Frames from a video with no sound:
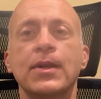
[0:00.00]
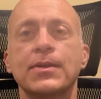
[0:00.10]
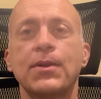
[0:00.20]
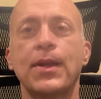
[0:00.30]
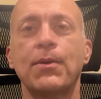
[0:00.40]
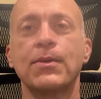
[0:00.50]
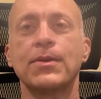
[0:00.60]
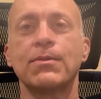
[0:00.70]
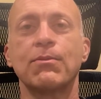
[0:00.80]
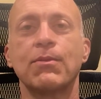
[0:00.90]
So that
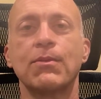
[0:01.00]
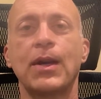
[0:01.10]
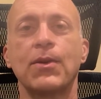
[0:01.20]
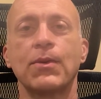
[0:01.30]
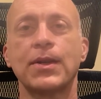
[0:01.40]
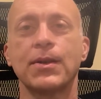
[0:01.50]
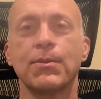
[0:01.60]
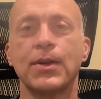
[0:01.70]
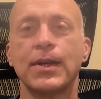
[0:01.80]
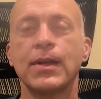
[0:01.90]
was my only
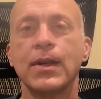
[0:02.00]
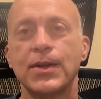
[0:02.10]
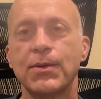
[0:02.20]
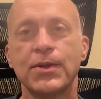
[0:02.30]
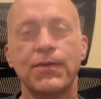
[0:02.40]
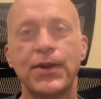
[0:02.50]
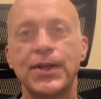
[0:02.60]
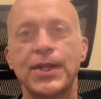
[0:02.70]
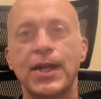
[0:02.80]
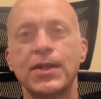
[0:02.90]
complaint. It was a very
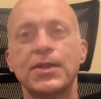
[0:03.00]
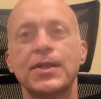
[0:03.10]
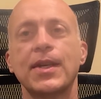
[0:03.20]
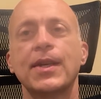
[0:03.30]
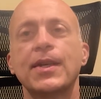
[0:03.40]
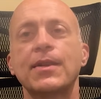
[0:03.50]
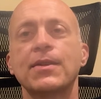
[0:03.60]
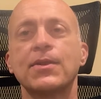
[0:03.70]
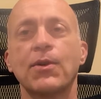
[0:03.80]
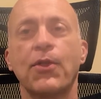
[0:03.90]
challenging day.
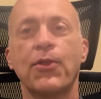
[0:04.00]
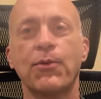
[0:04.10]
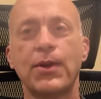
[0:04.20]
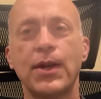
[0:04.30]
There were 3